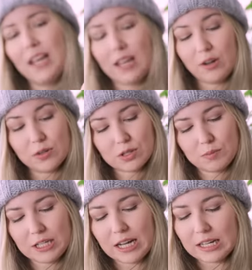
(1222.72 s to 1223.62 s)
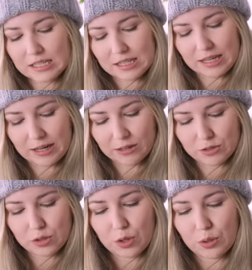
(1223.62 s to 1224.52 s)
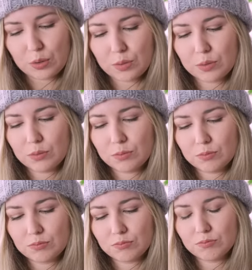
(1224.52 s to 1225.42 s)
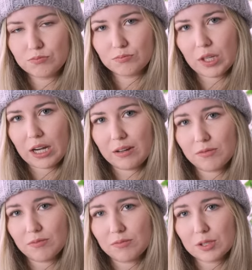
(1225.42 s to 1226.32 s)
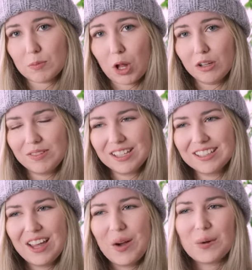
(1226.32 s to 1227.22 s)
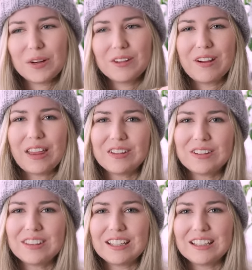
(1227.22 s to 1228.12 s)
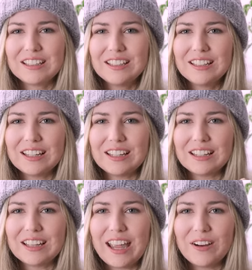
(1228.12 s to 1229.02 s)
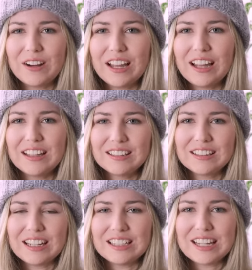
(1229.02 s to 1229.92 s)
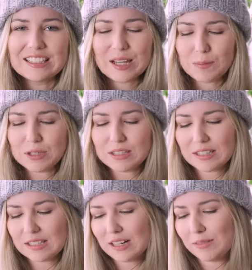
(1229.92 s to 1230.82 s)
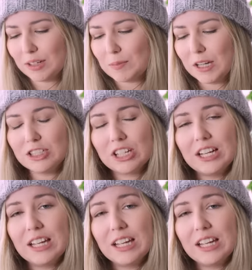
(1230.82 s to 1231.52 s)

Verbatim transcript: And also because they are so kind of small, or rather the uh, area that it takes up is, is not very much,